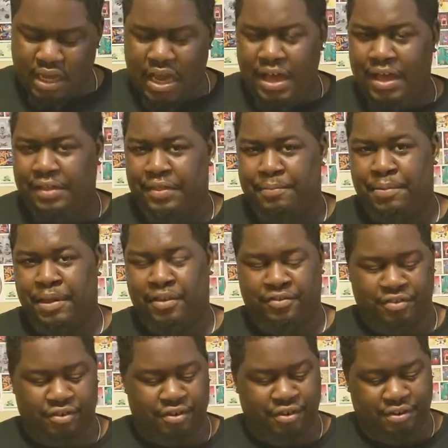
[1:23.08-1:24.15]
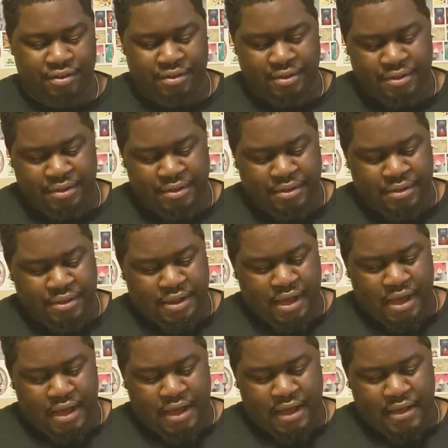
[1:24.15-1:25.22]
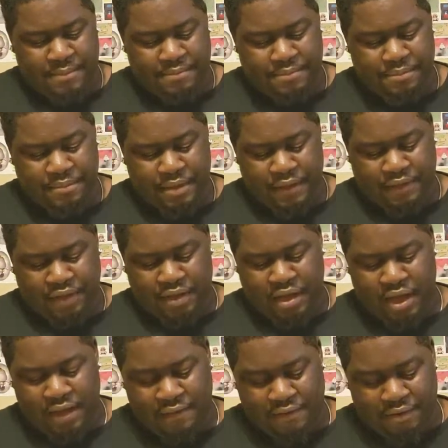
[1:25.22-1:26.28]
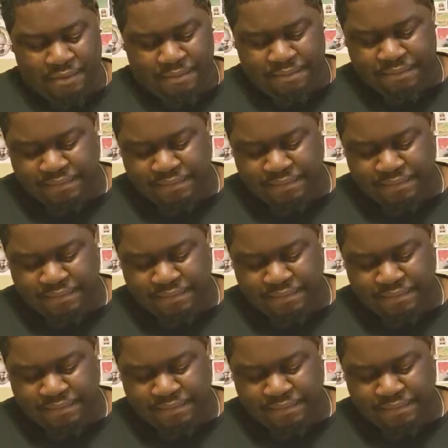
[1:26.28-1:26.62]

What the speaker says: the picture of the cover.